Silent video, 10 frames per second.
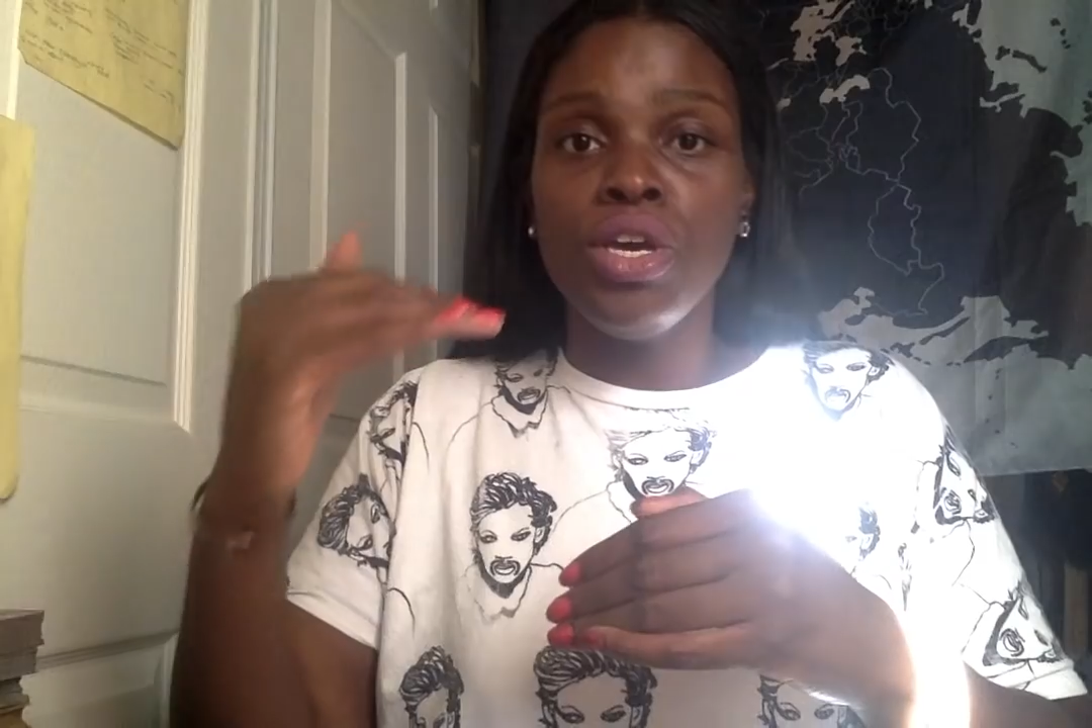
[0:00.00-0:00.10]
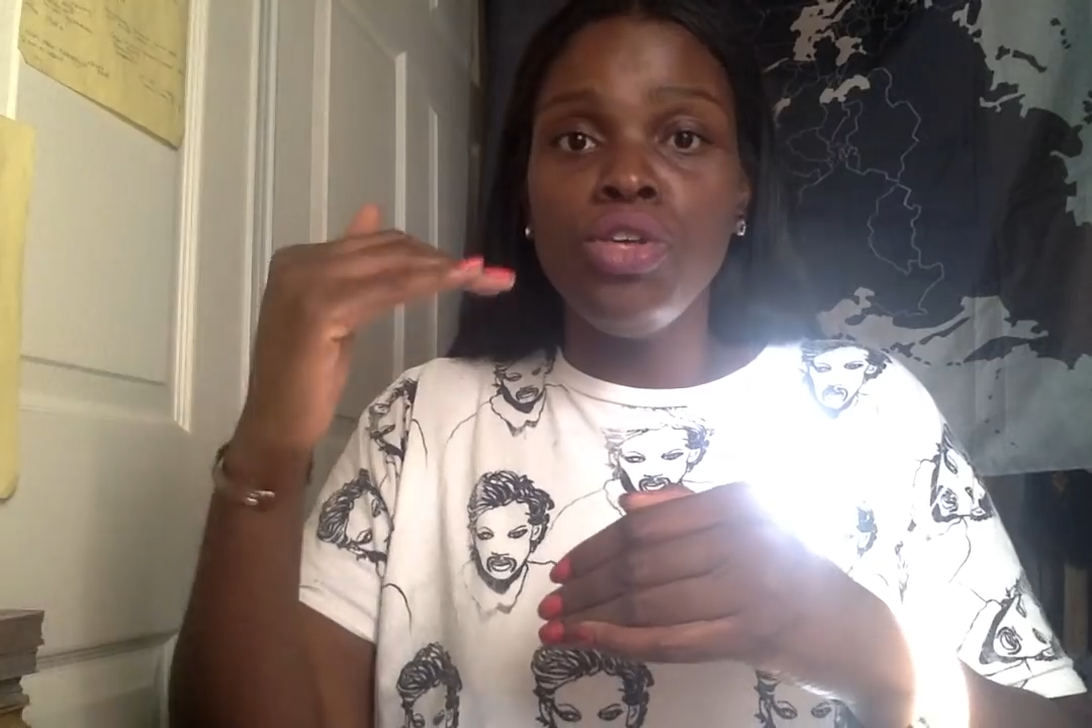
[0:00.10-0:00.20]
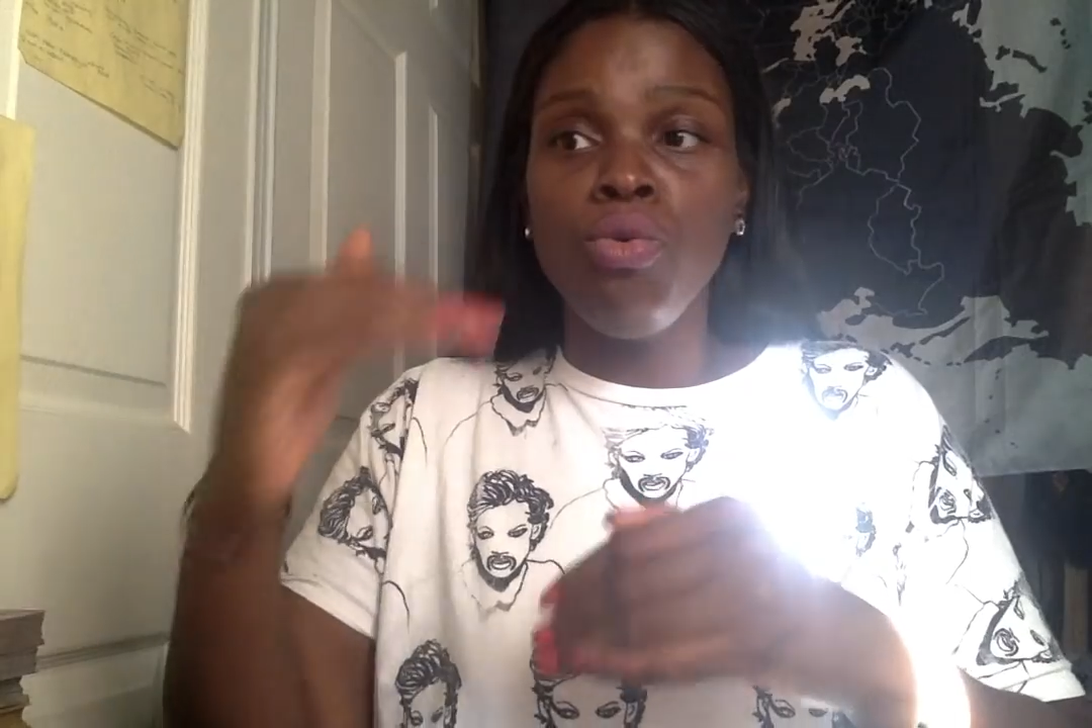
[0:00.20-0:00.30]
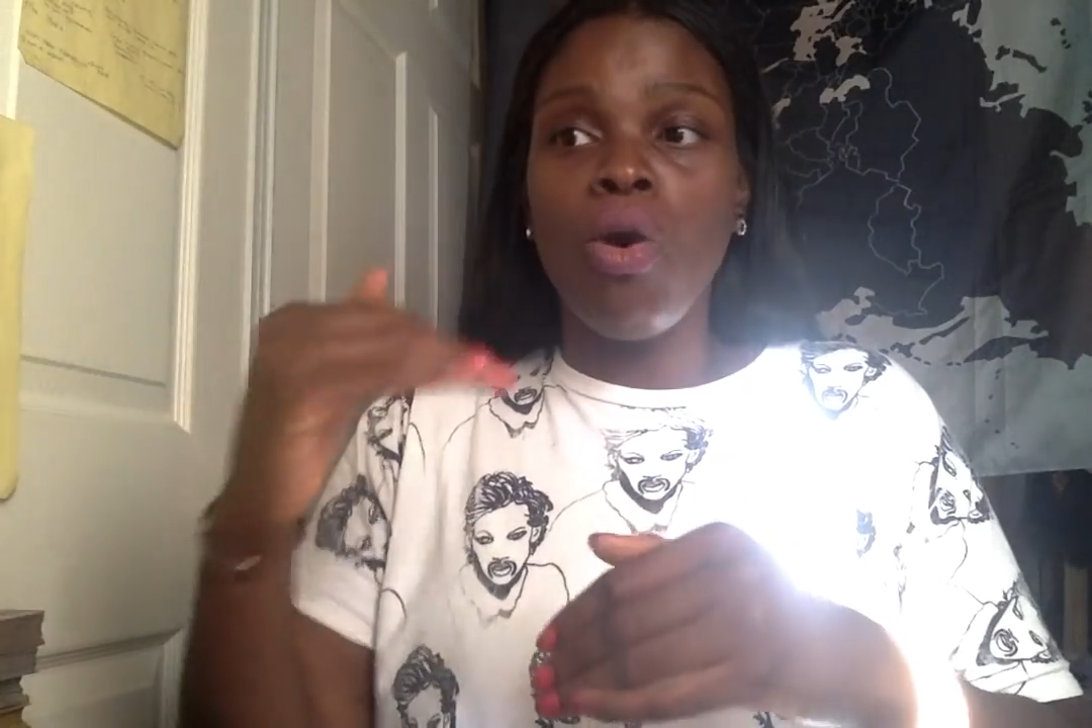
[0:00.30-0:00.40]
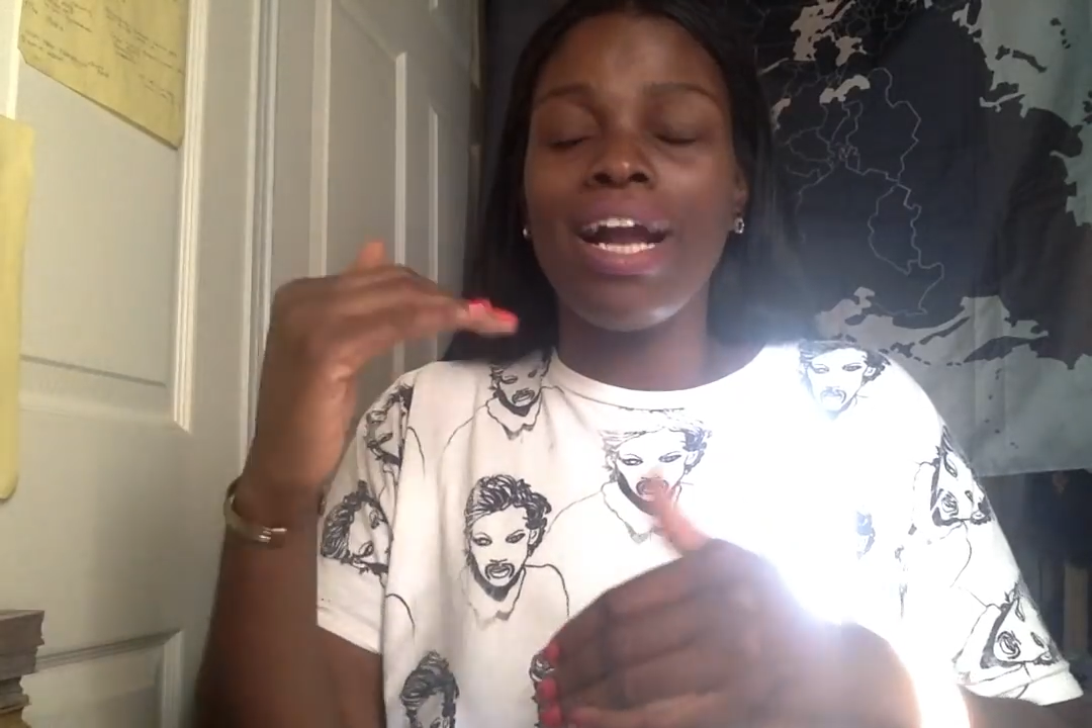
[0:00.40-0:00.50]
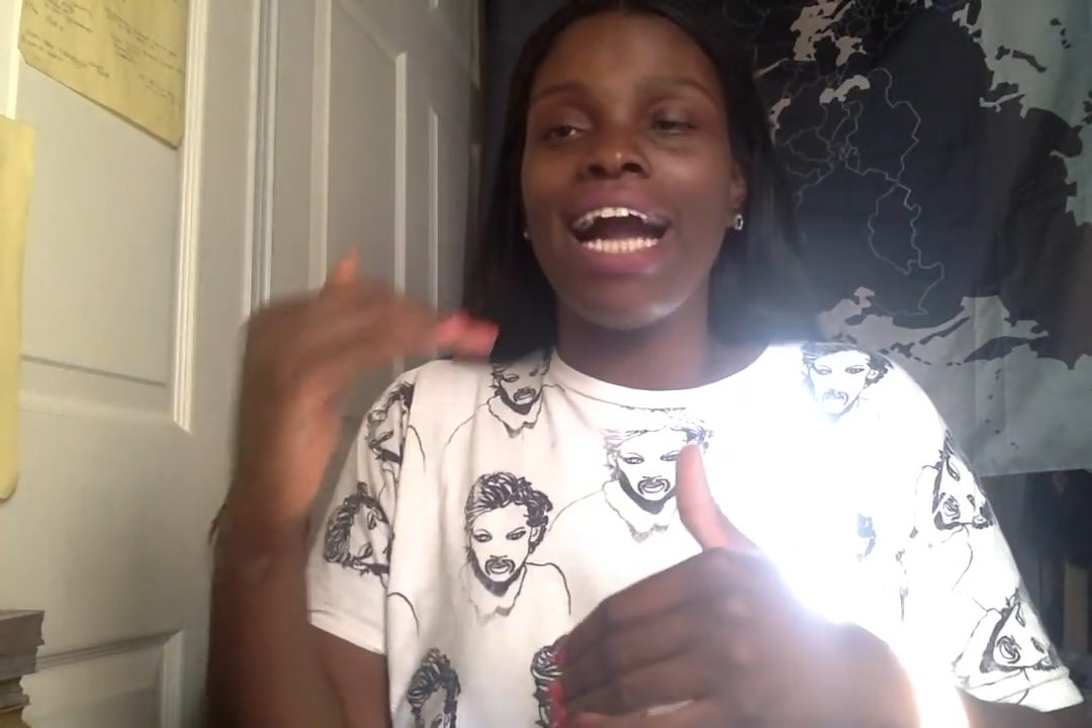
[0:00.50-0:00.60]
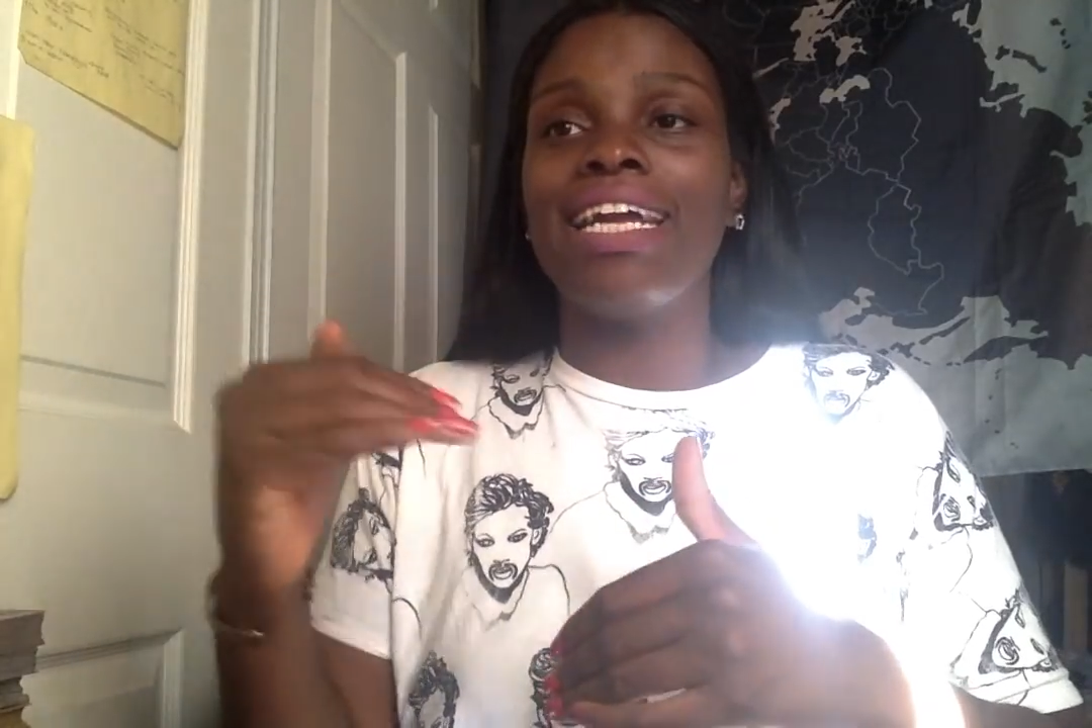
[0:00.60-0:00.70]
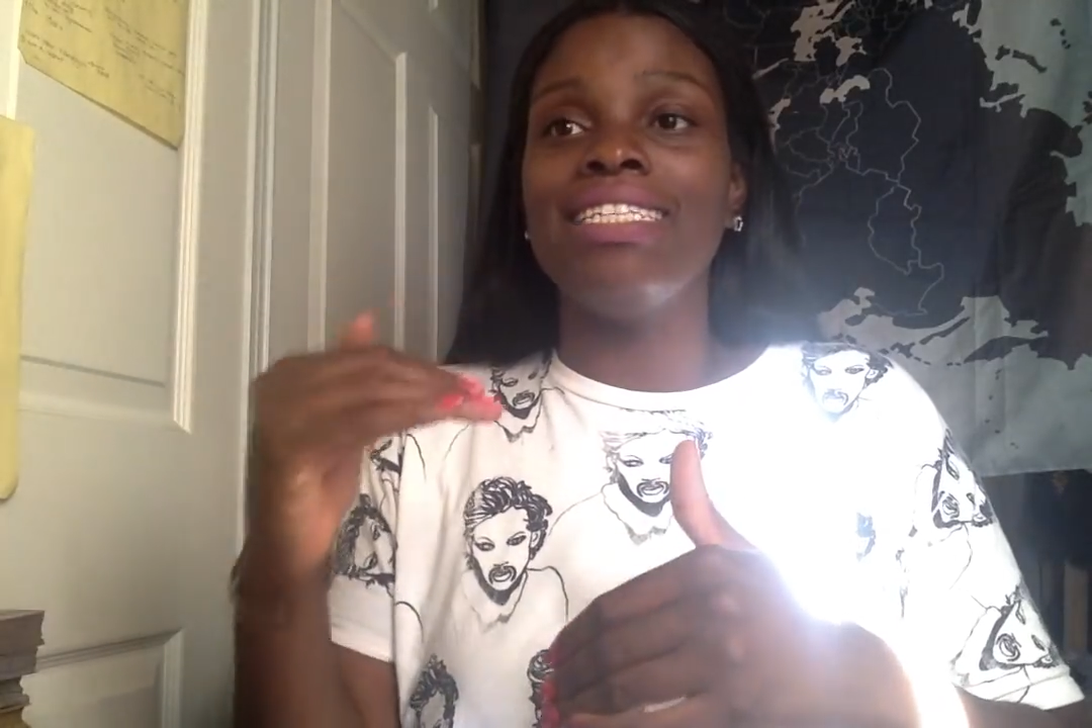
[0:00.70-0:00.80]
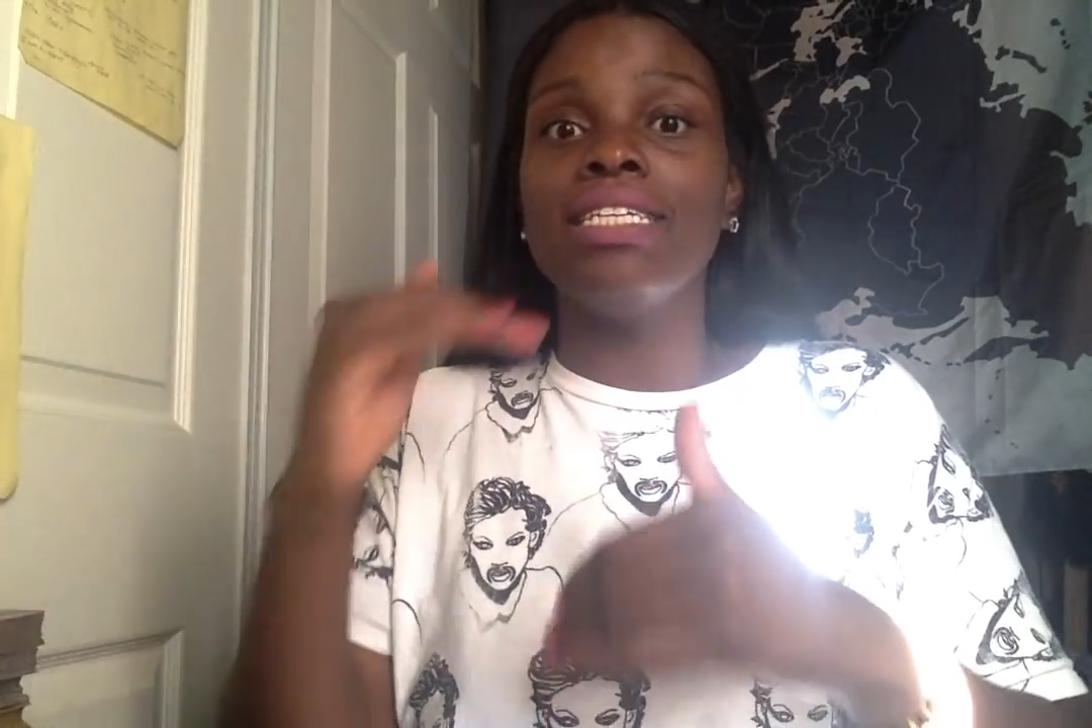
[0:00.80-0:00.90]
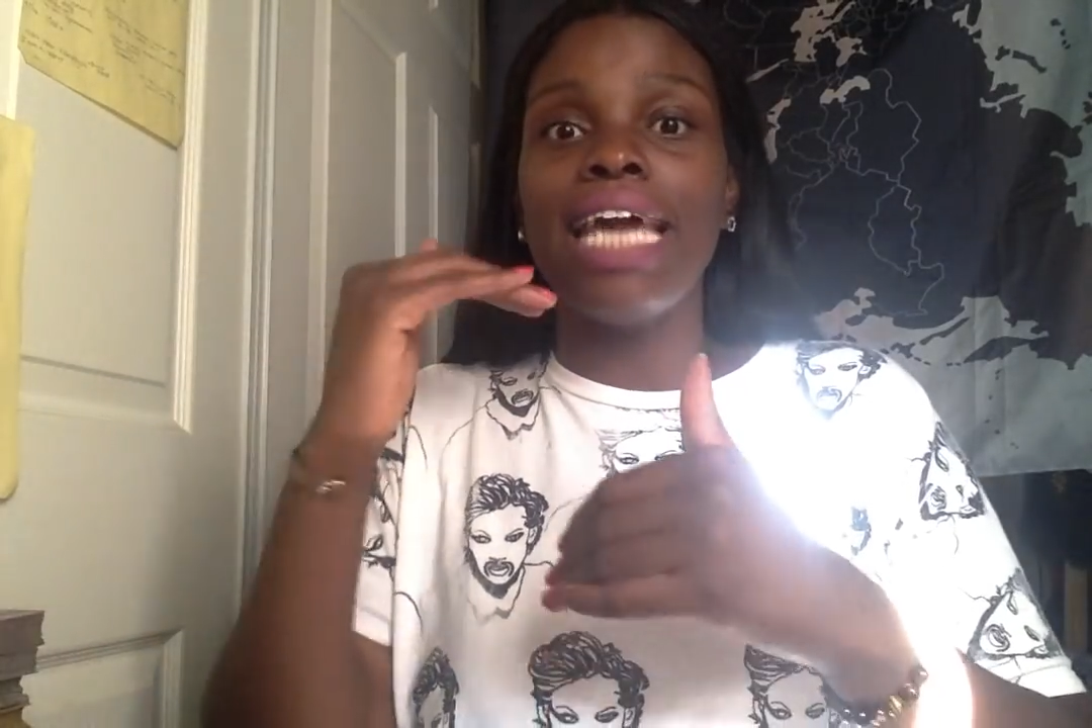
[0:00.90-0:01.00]
you are
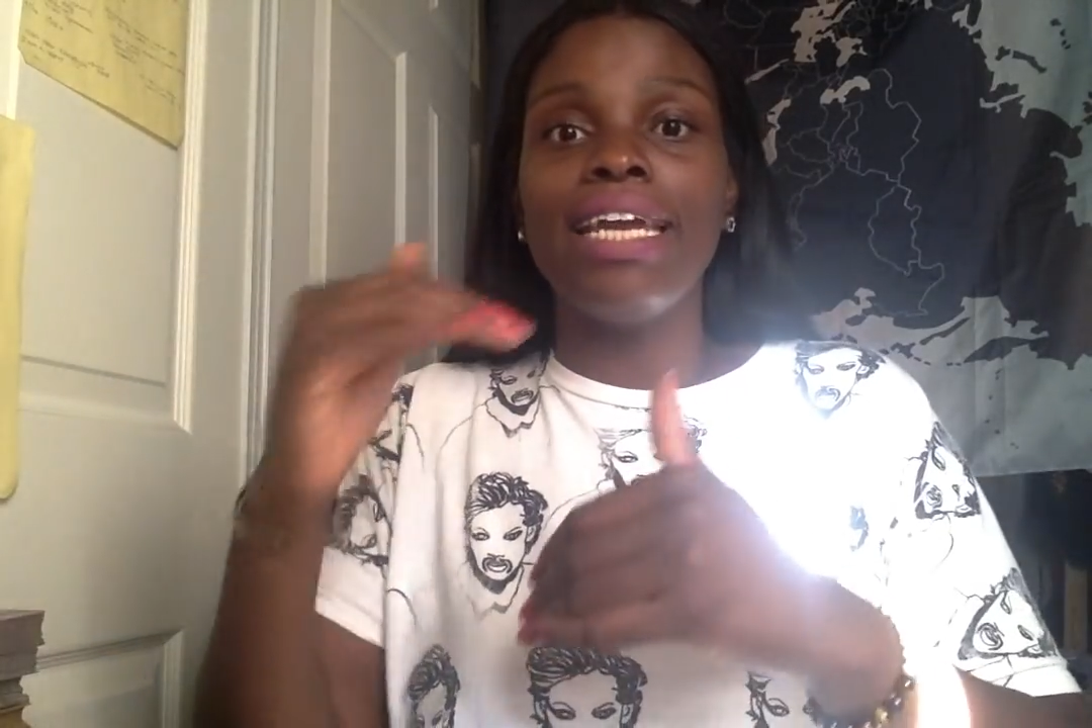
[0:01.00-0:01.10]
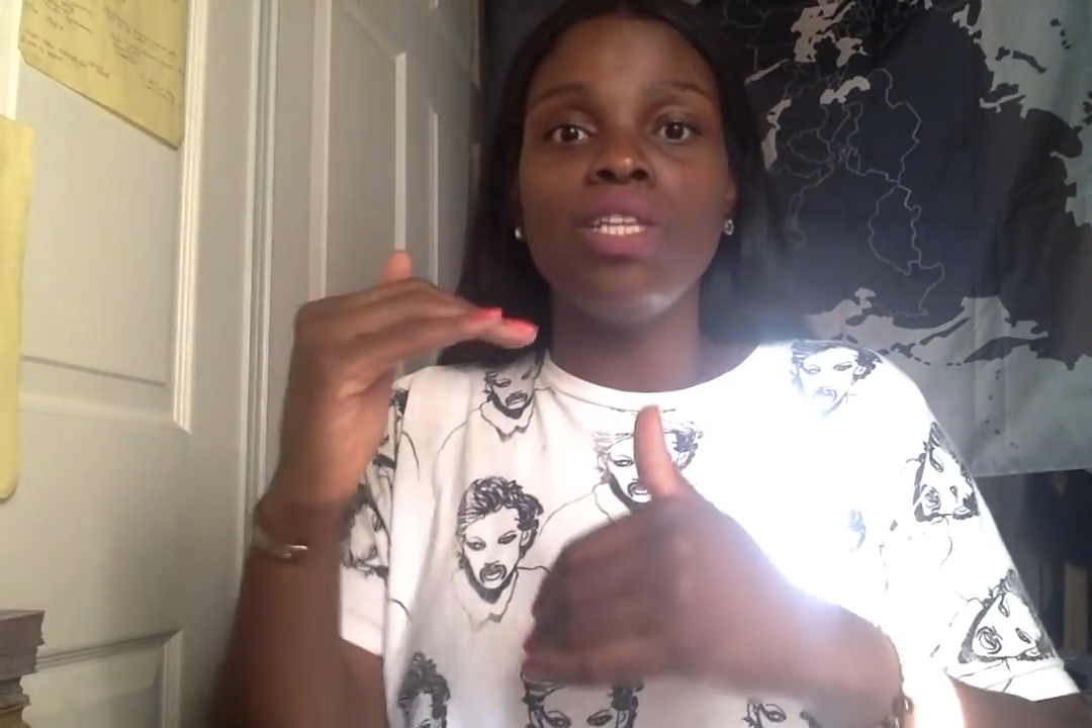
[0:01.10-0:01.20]
kind of delayed